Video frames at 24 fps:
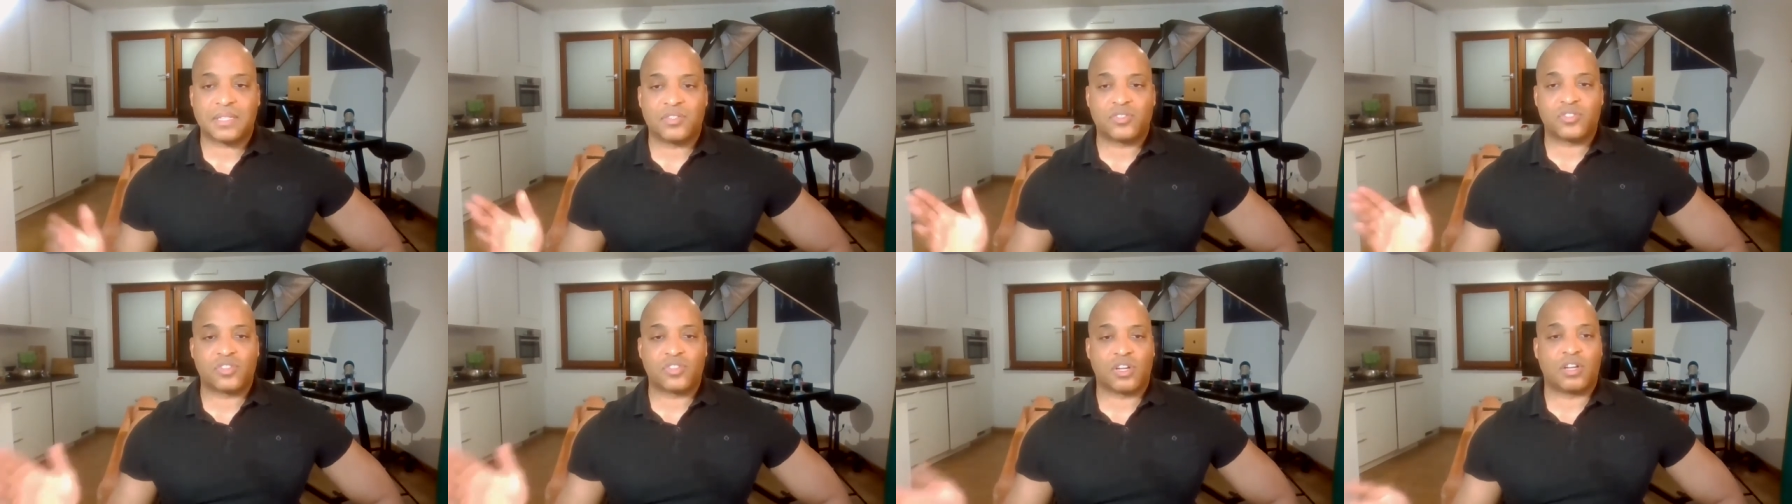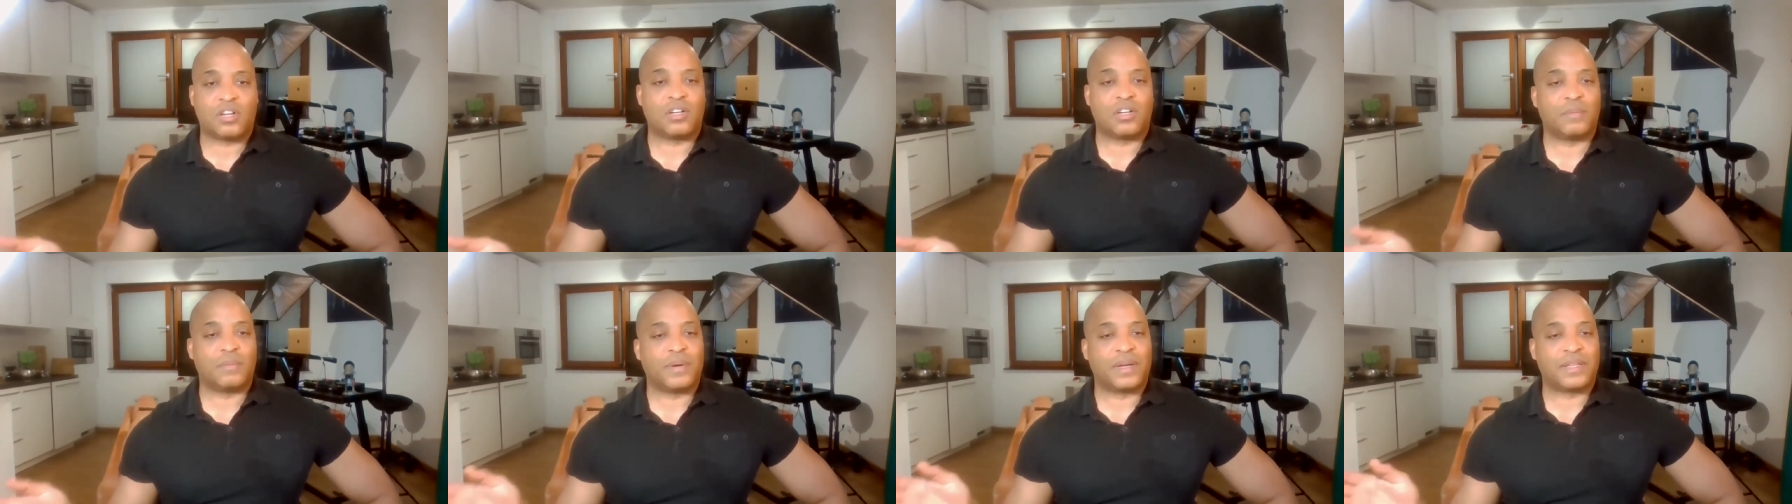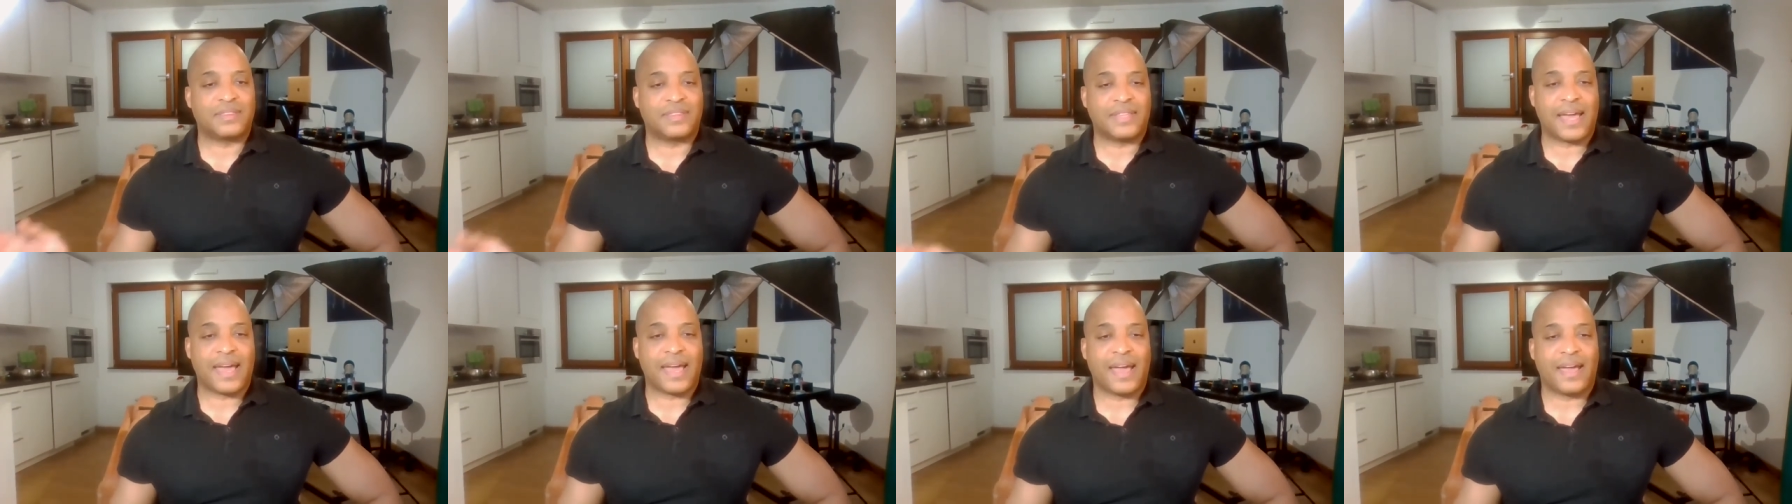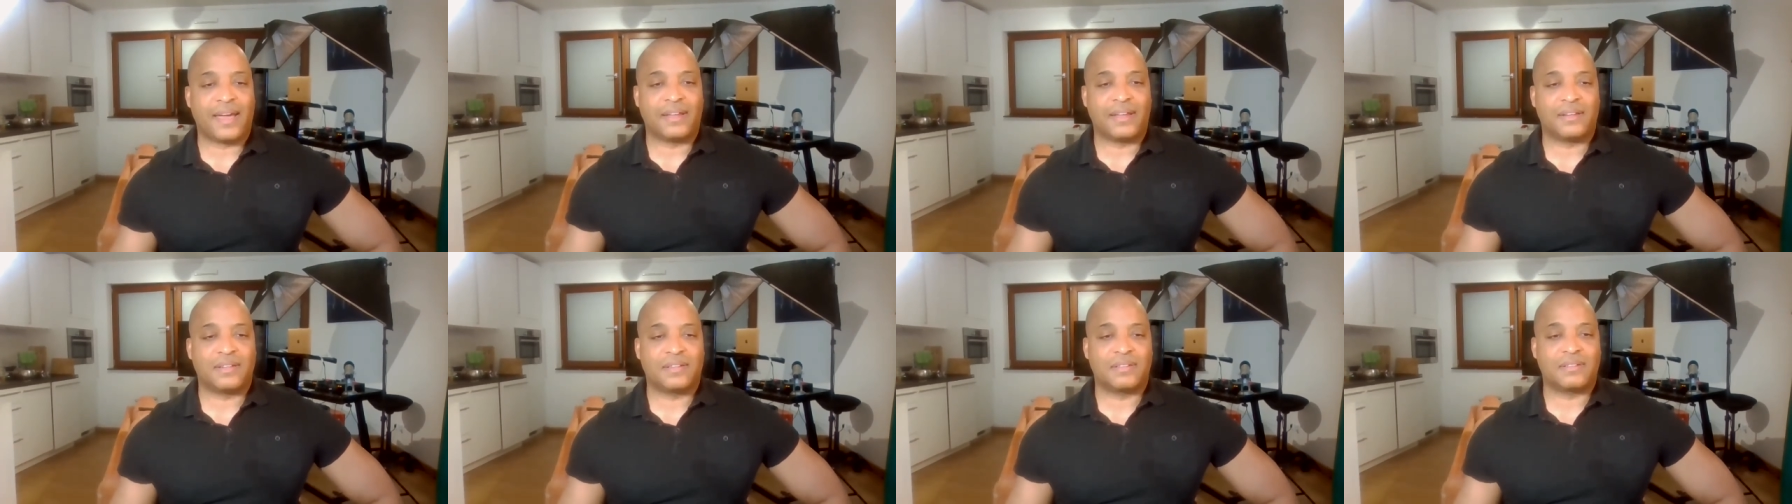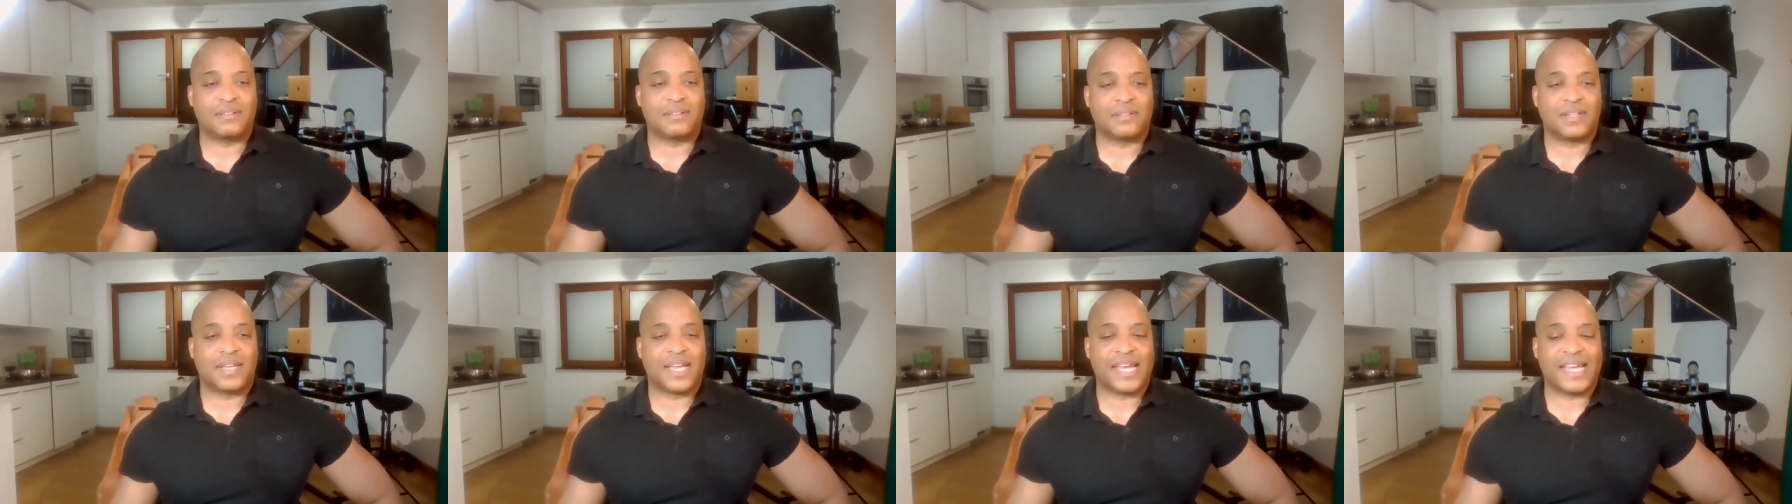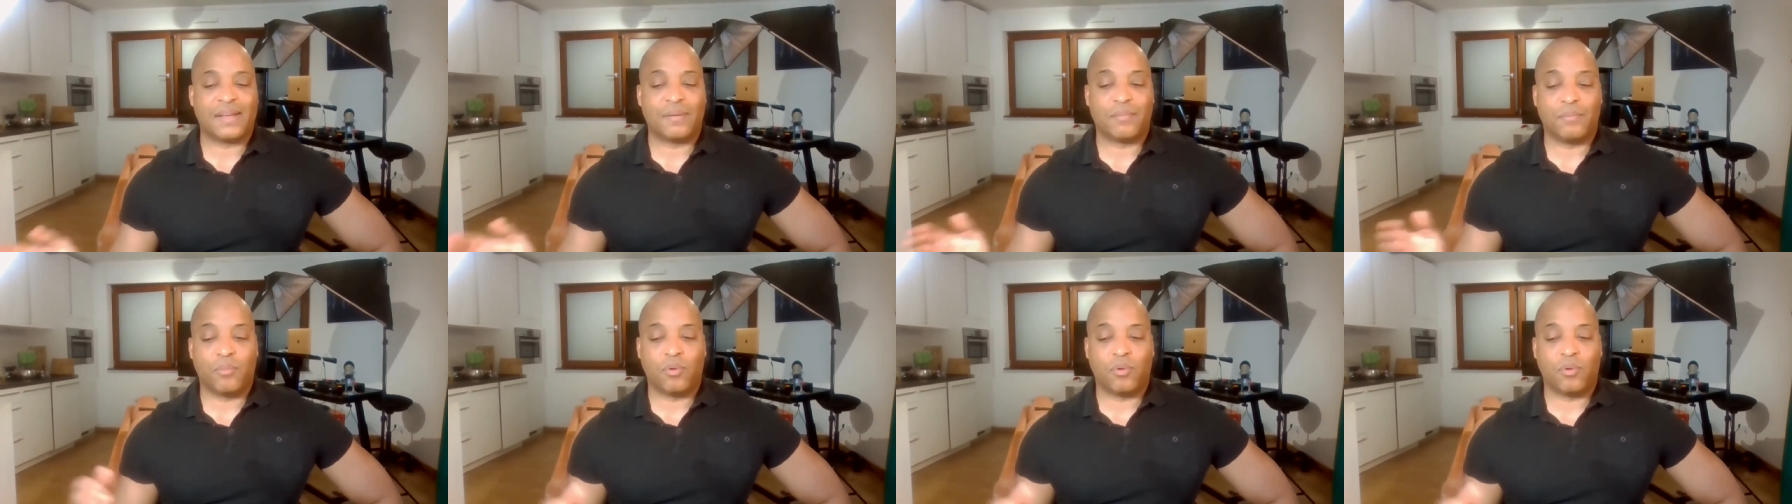concerned about that,
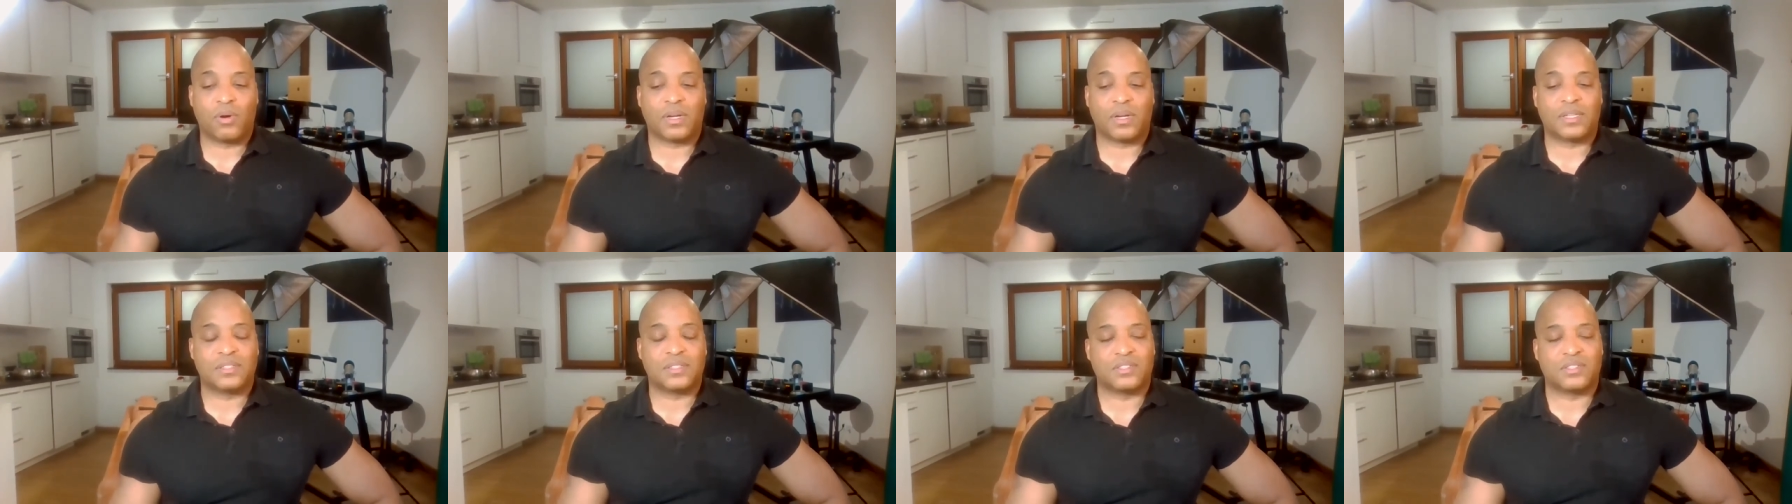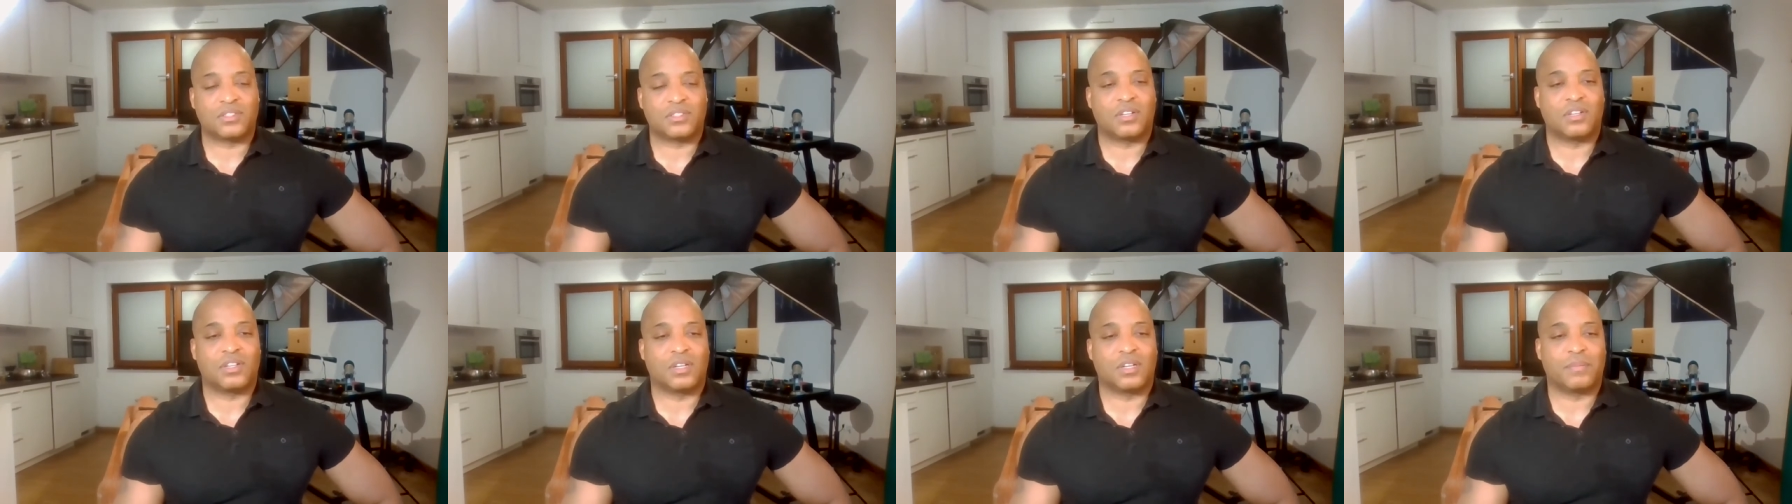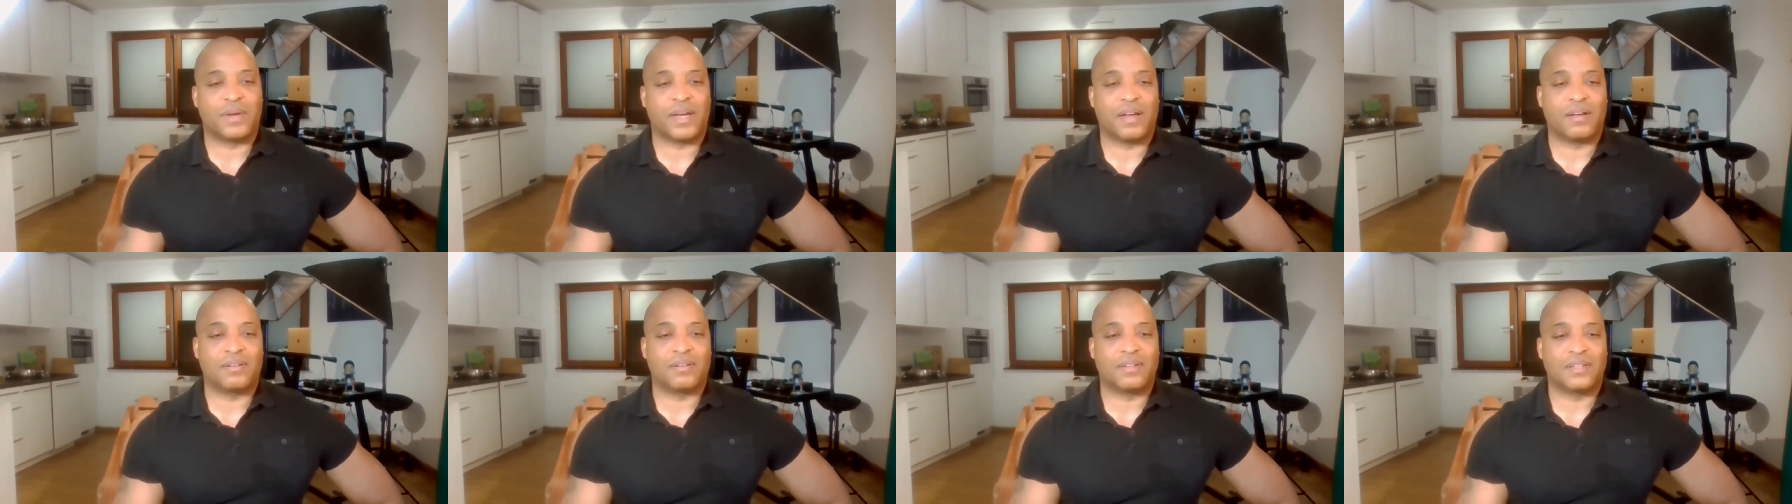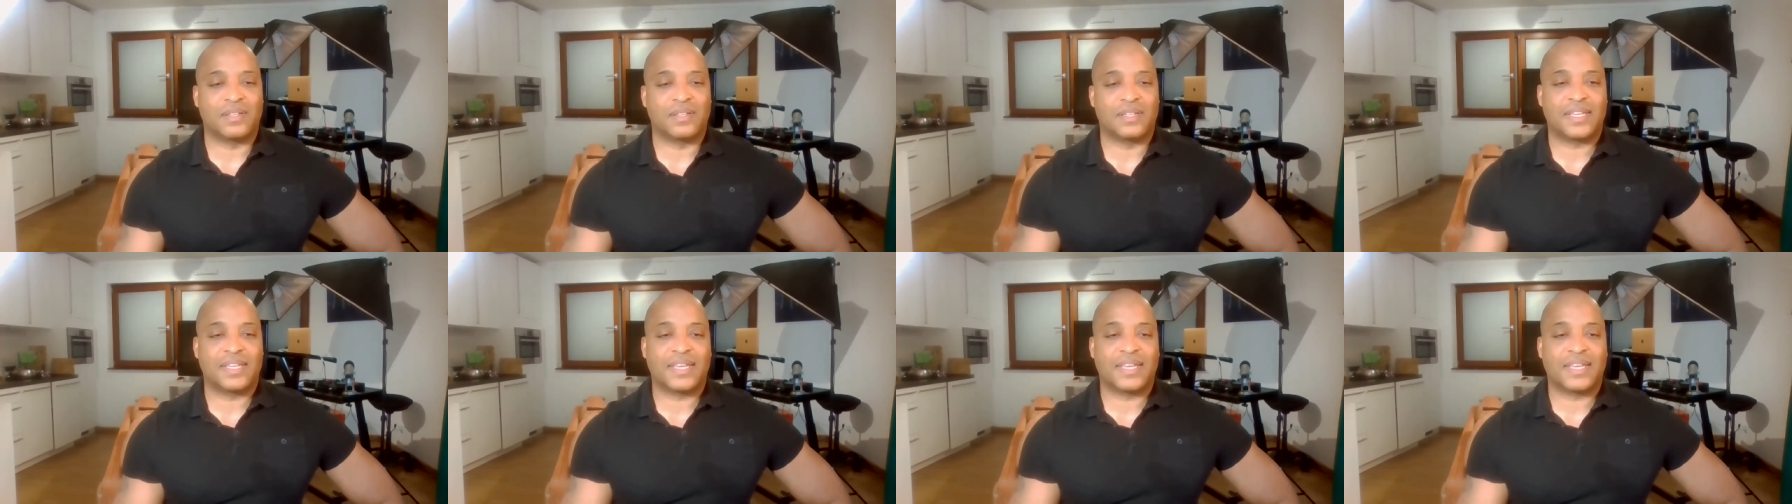and I'm more right. concerned about